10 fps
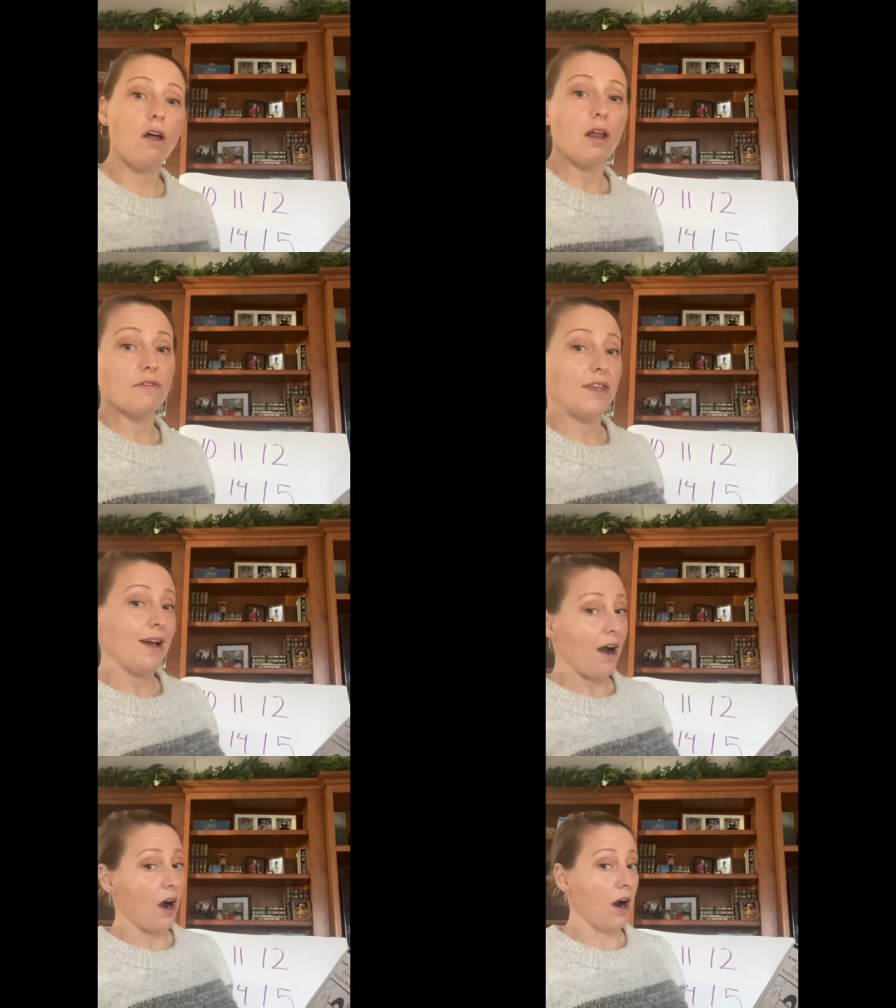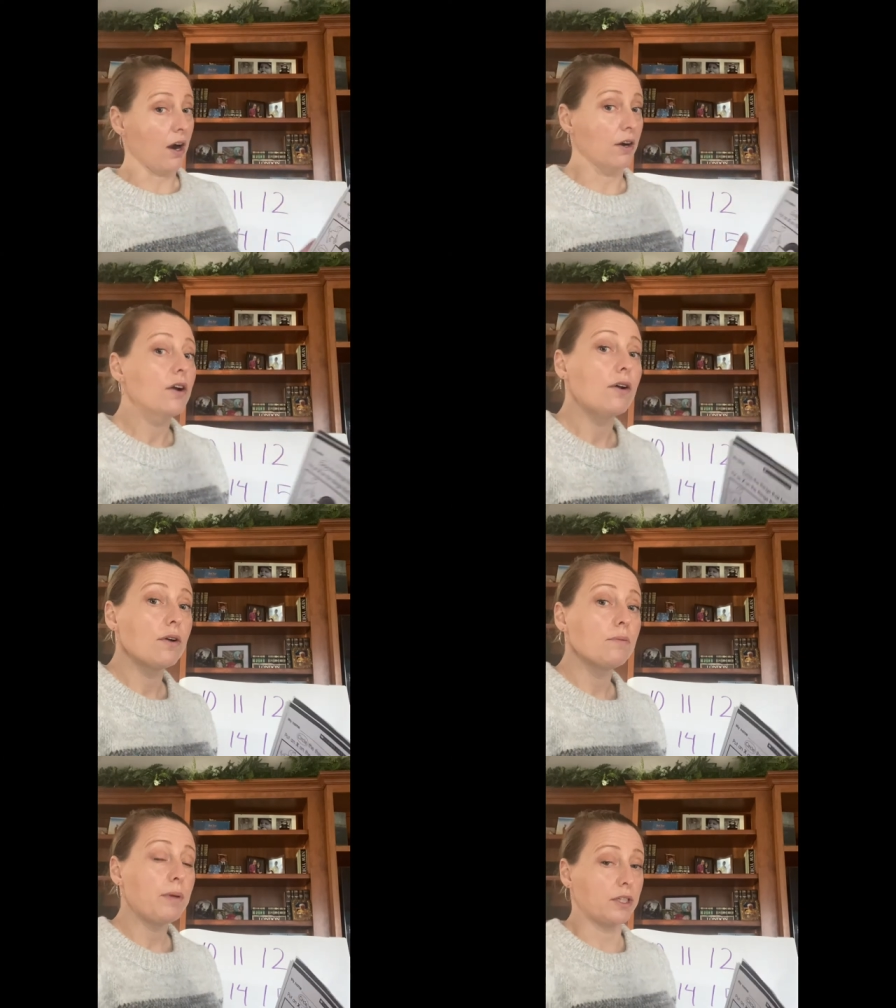of the R
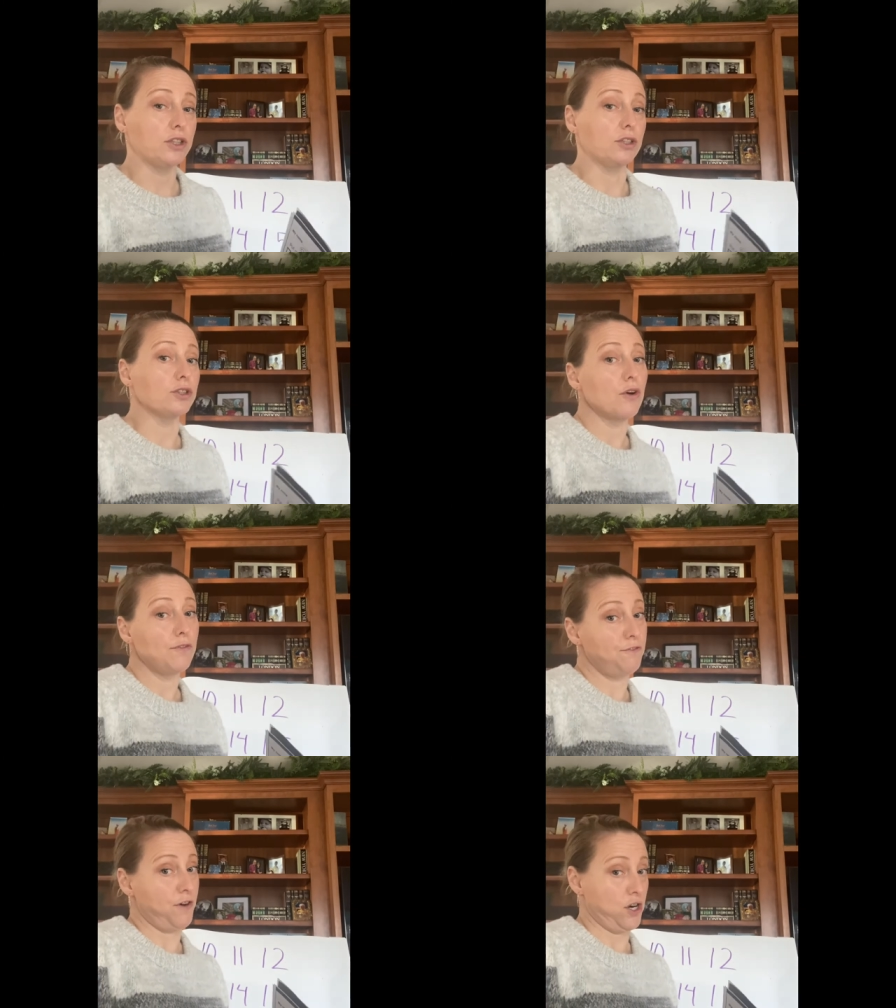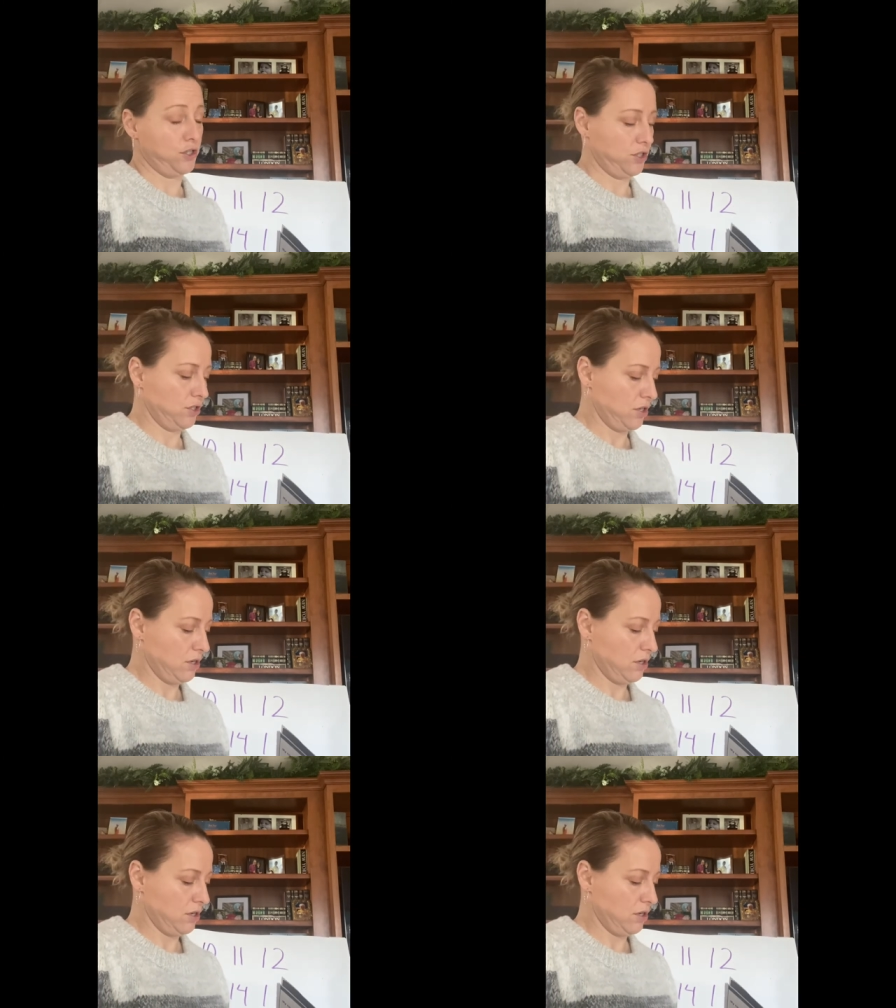pictures first.